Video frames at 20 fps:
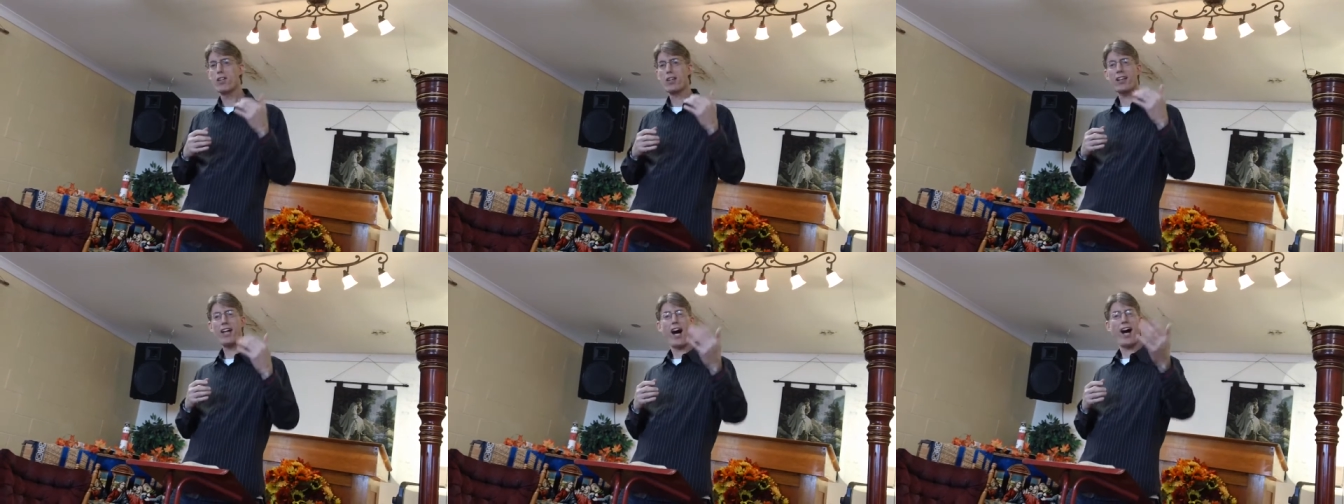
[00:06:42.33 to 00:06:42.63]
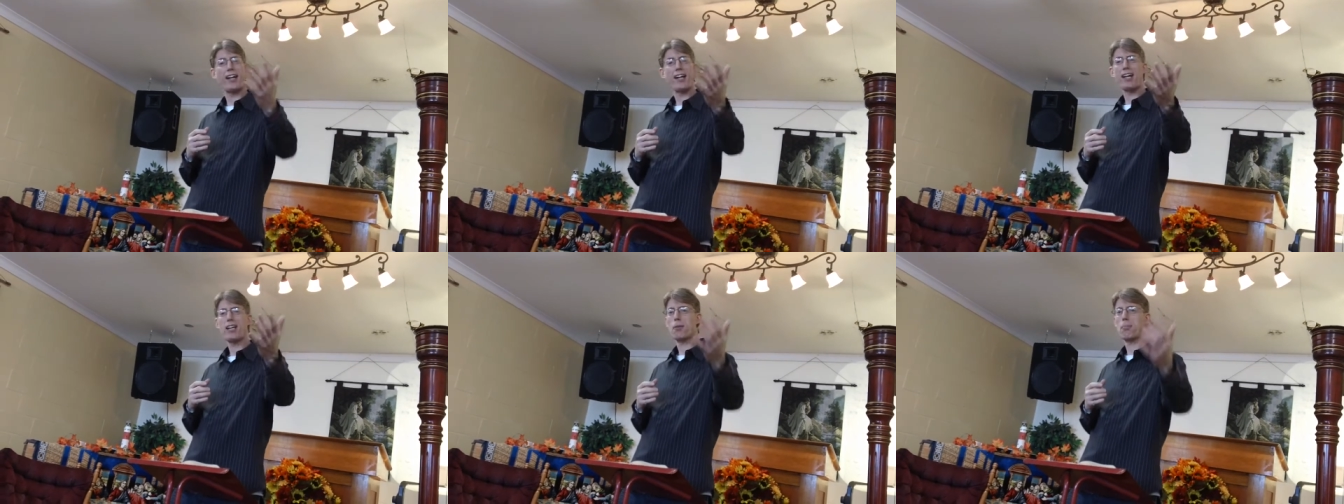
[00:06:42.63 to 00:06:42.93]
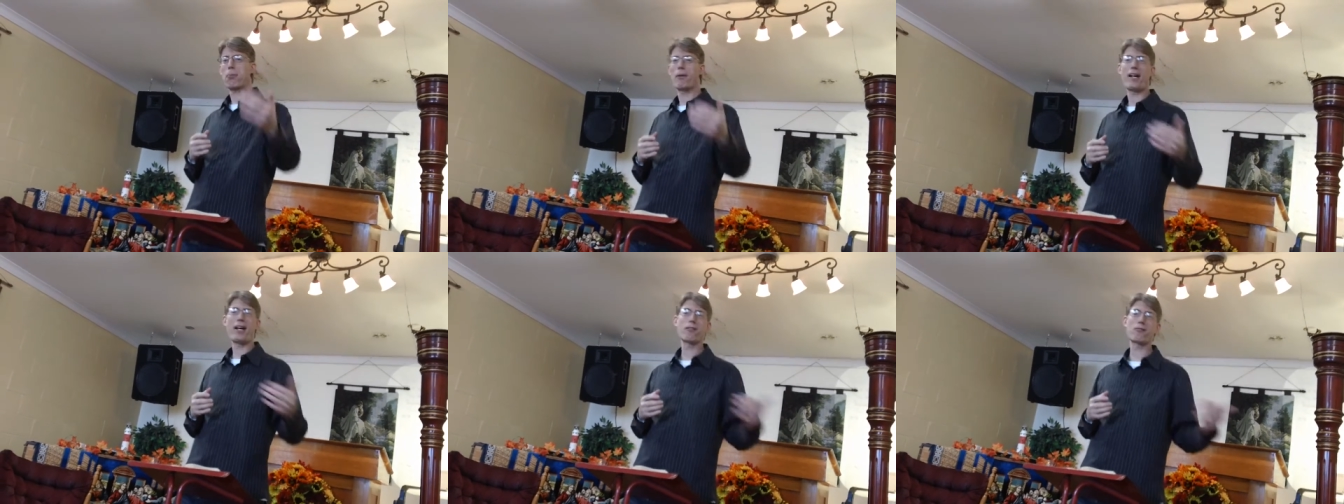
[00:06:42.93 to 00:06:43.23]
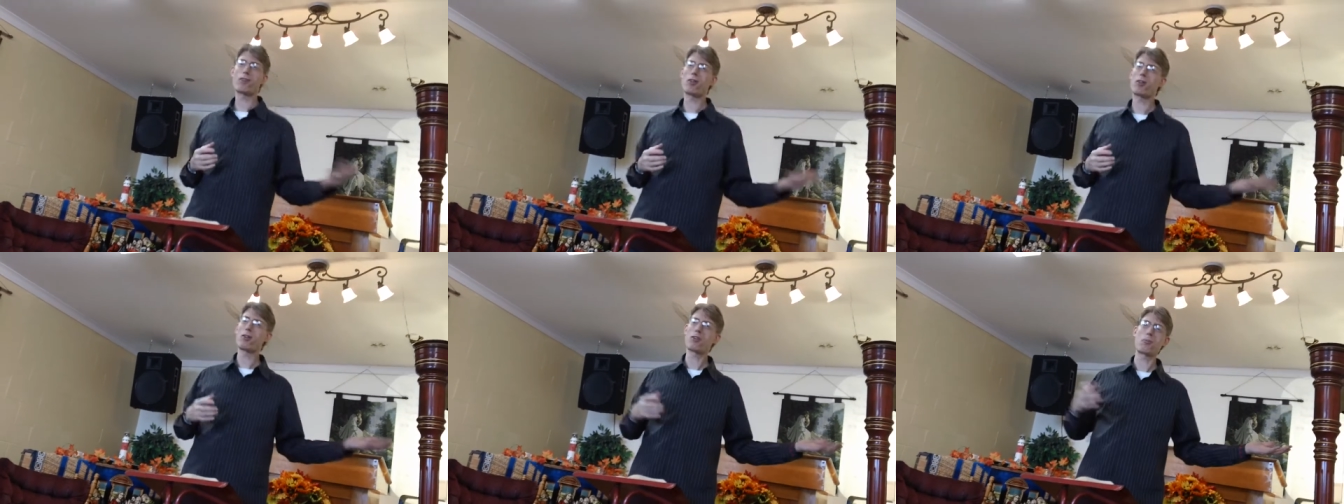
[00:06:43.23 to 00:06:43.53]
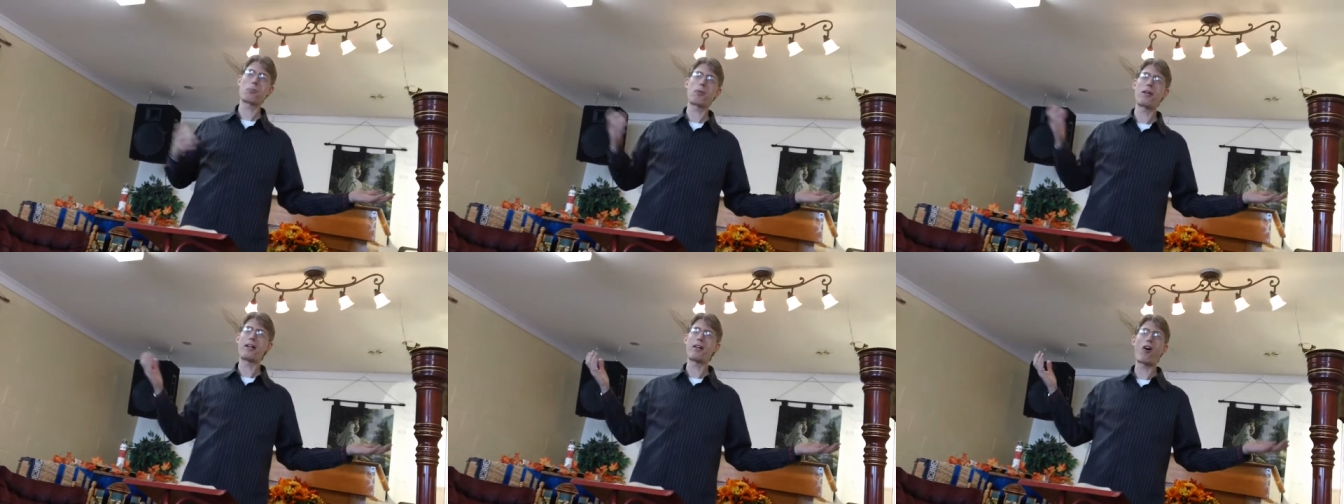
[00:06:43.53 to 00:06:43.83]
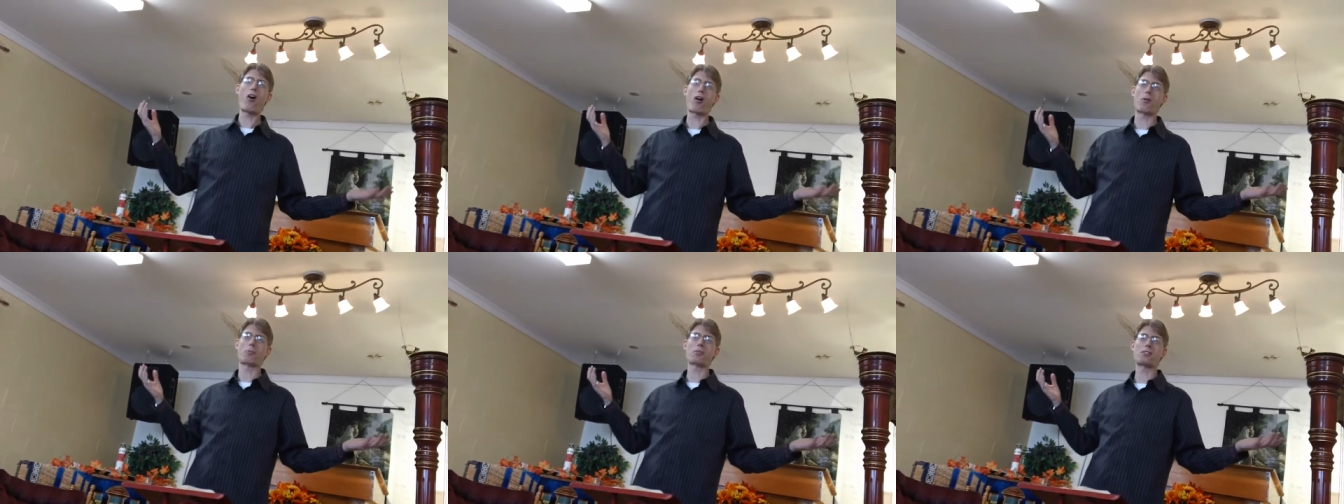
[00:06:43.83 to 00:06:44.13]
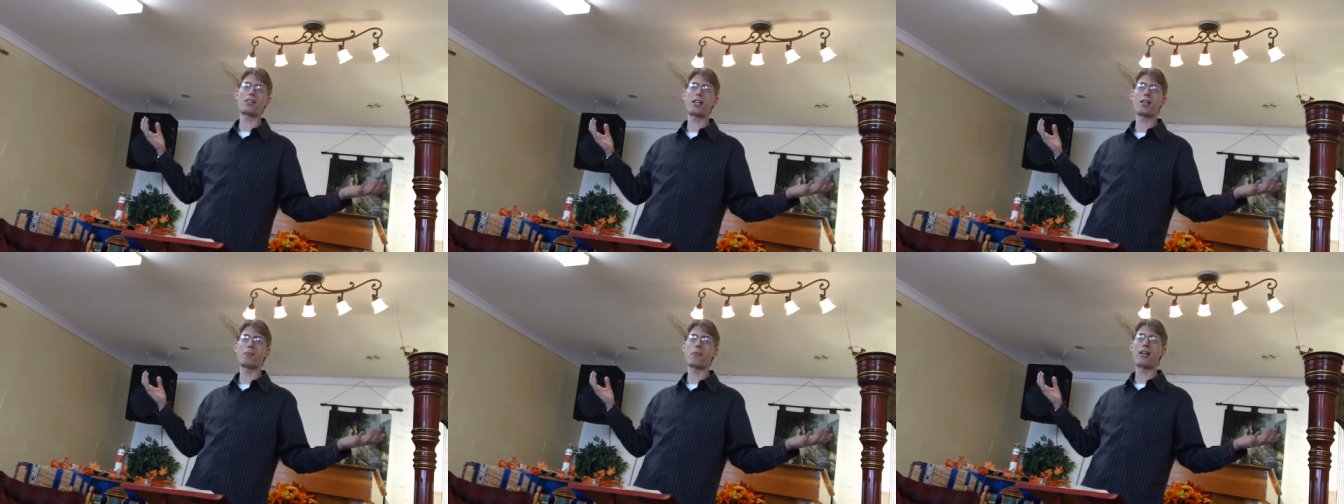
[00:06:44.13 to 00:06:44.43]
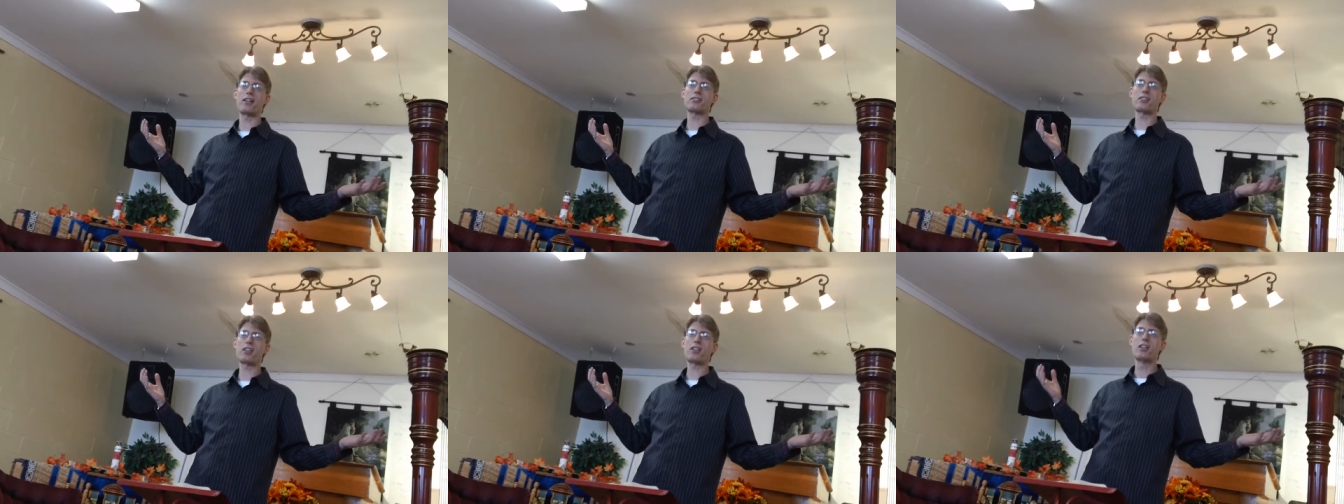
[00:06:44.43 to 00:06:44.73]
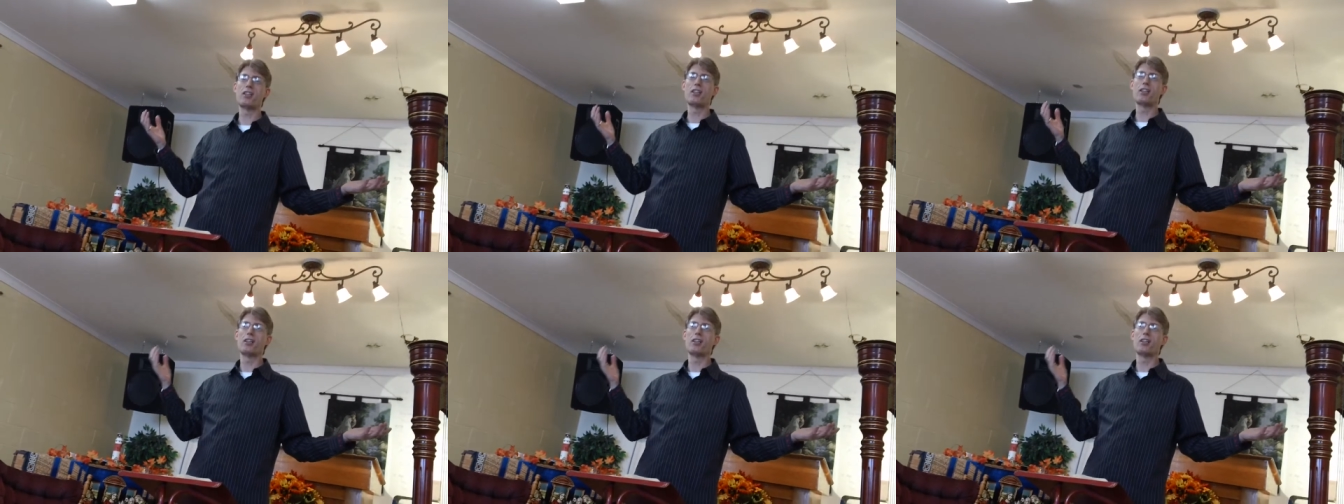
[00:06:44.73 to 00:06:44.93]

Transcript: God had a plan for her to play harp. Is that amazing?